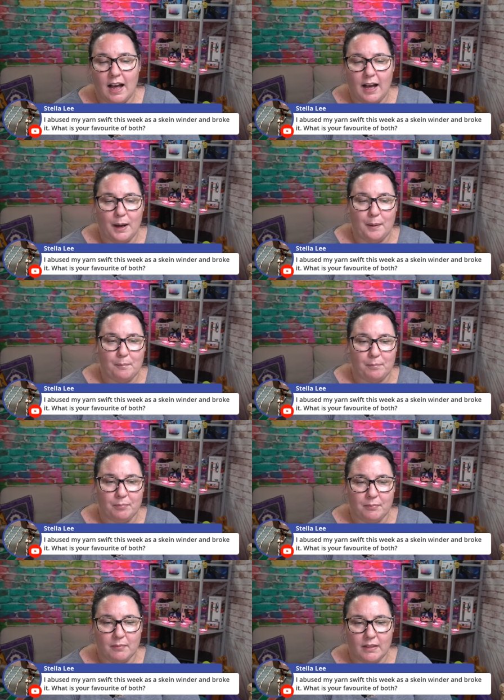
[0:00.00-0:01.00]

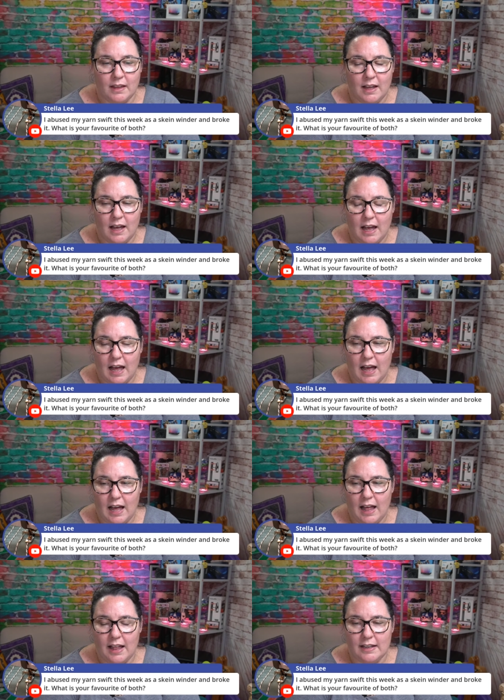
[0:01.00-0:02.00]
Um,
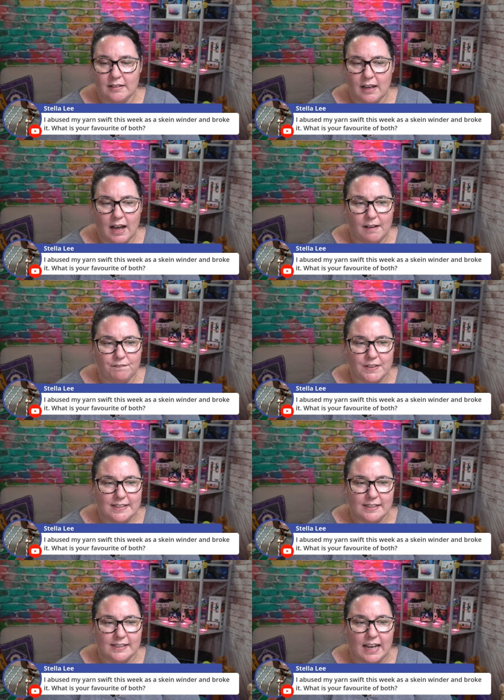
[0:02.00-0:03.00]
and um, for
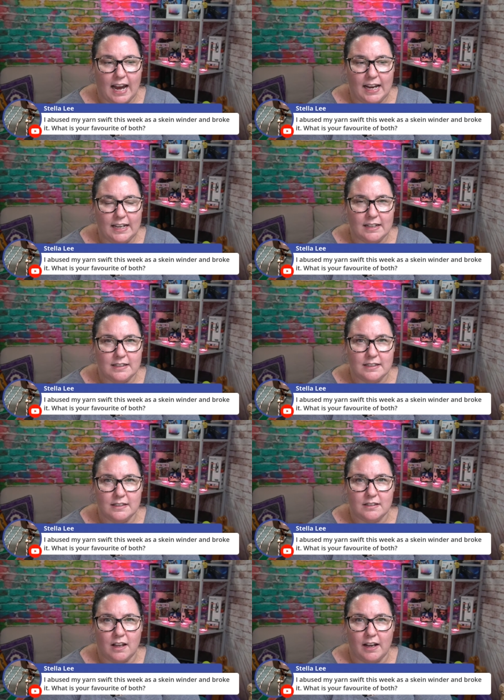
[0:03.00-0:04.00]

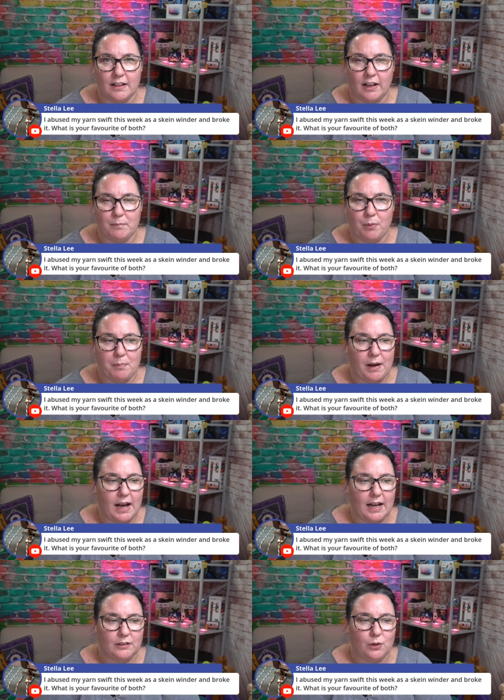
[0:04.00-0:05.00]
skeiners, like like proper
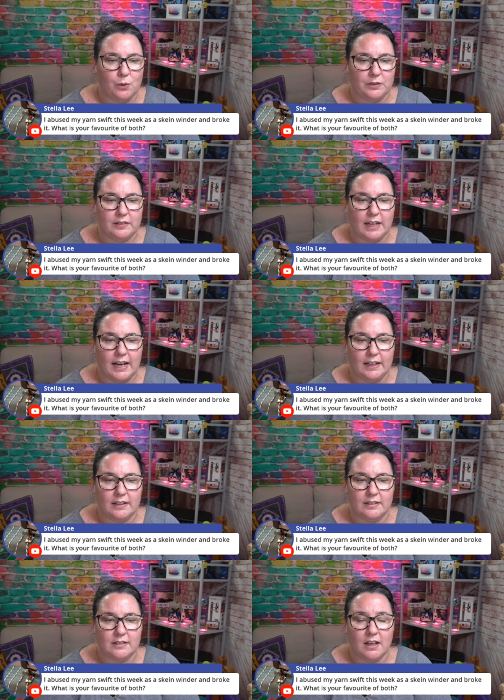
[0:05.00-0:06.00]
hardcore
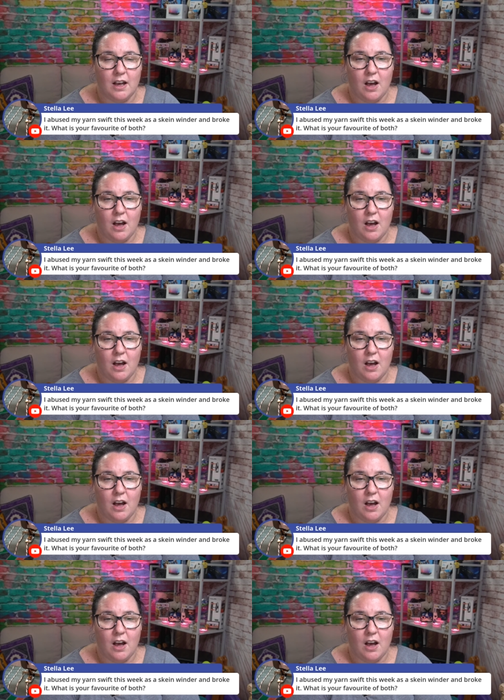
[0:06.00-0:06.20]
skeiners,